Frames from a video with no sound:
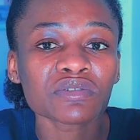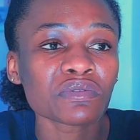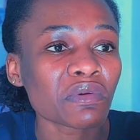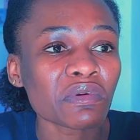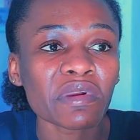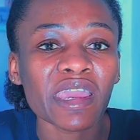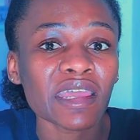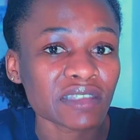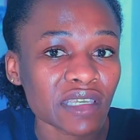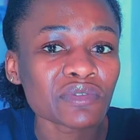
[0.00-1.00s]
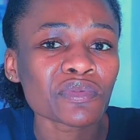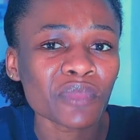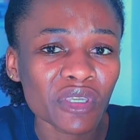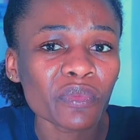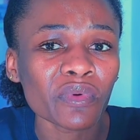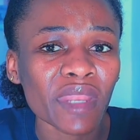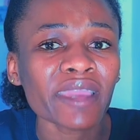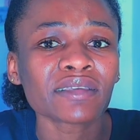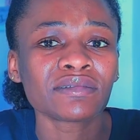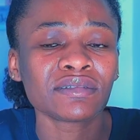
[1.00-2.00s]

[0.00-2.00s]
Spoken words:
to go and attend to people, like